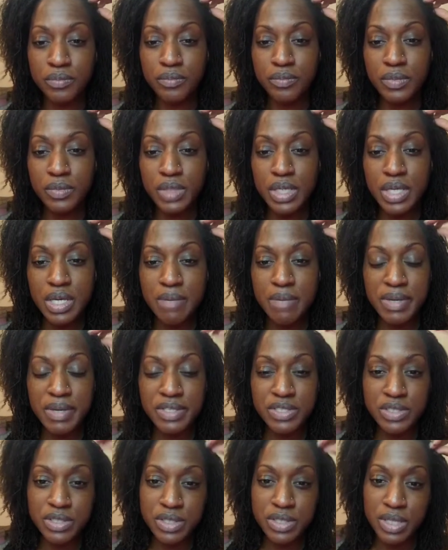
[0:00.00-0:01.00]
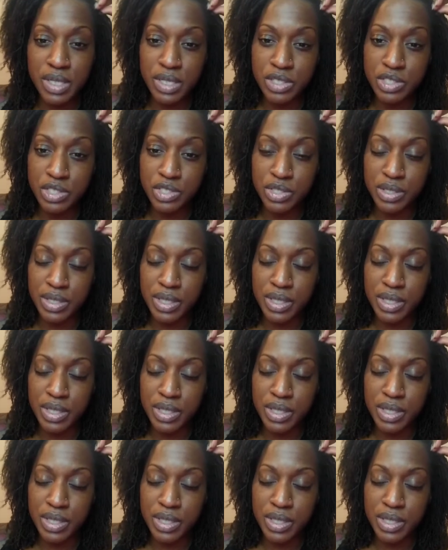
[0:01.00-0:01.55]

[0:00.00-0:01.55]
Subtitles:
in my Sisterlocks journey.